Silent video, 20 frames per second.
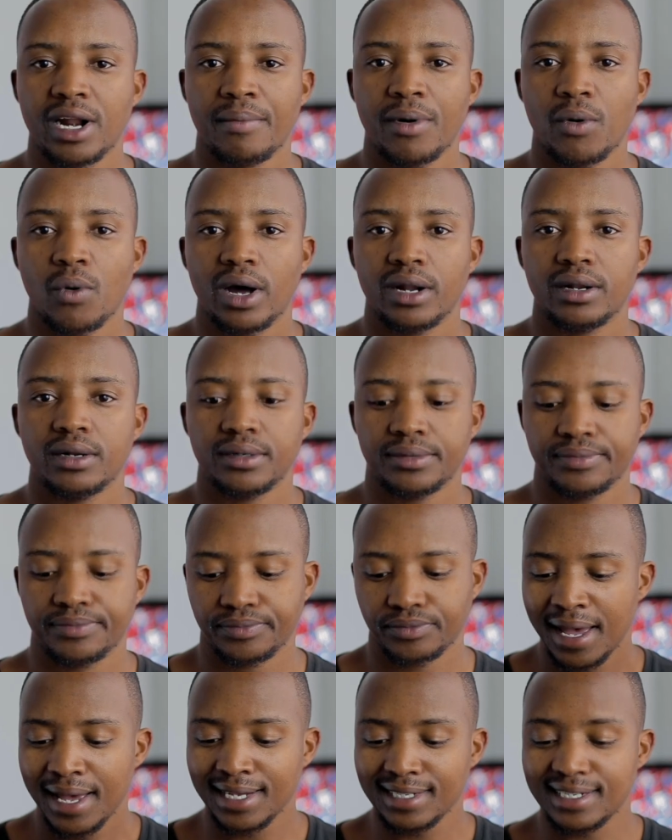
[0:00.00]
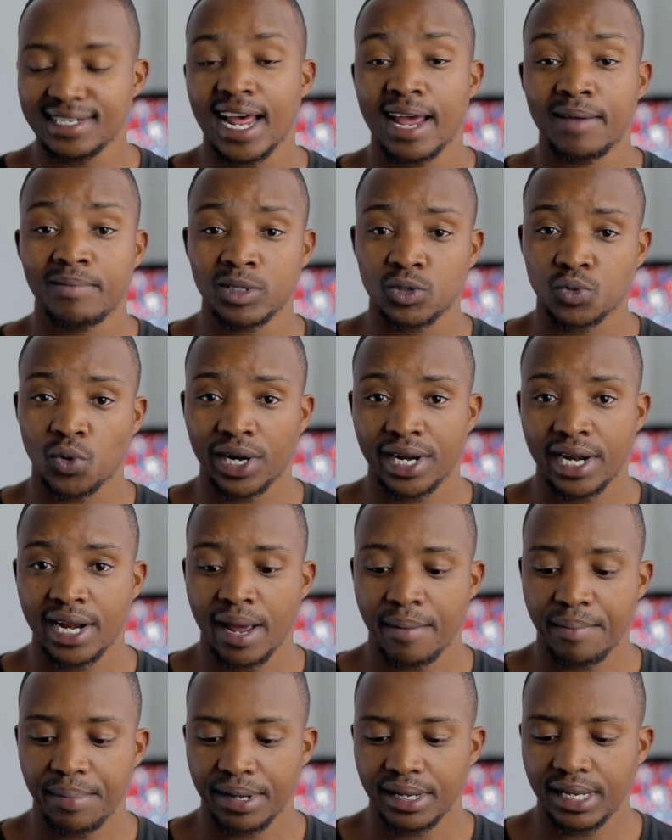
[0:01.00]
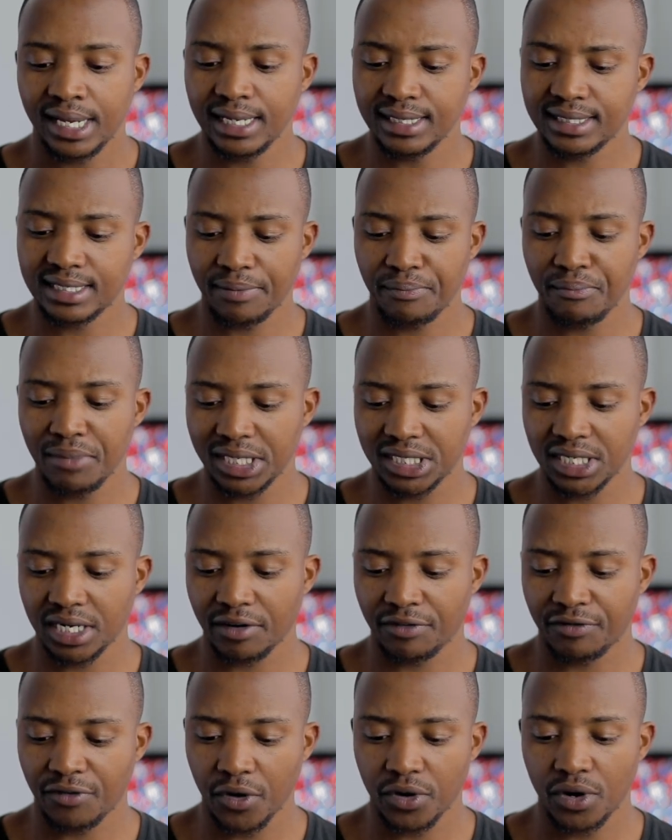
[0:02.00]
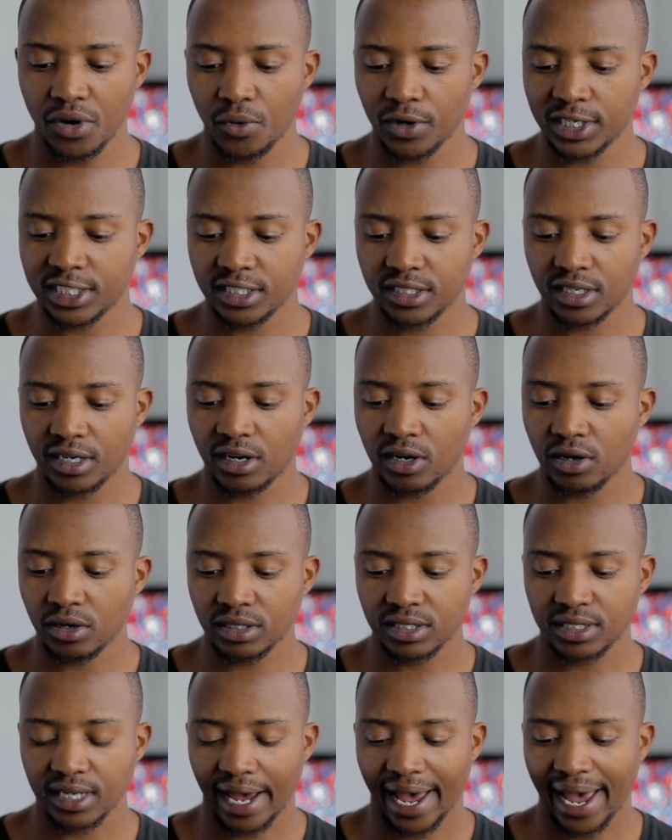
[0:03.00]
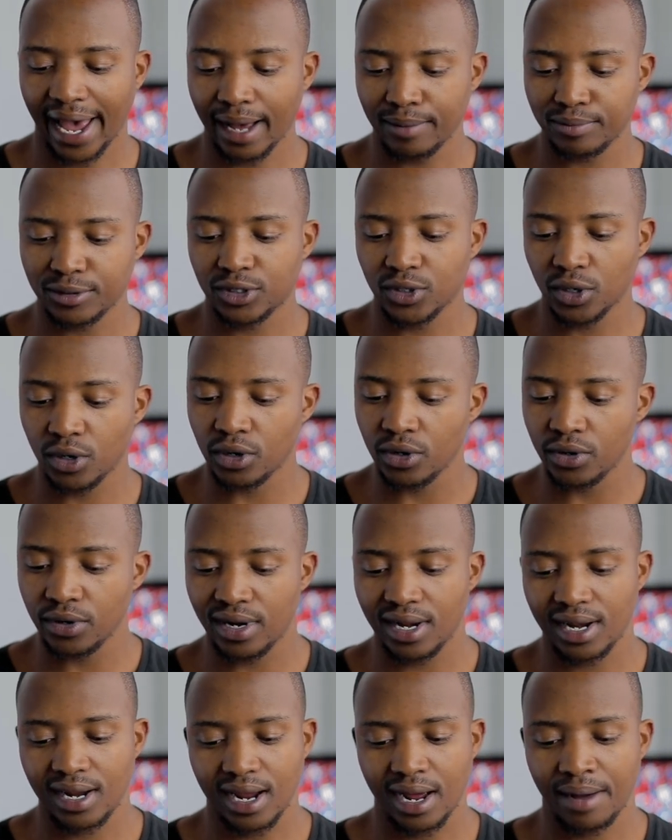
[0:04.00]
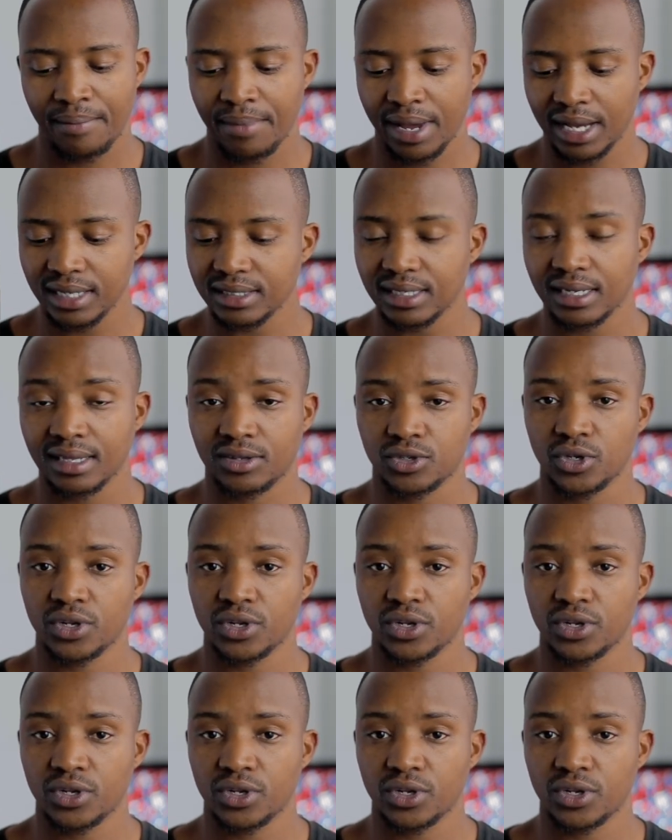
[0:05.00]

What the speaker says: number one. His name is Wadinepe. He submitted a photo which looks absolutely amazing.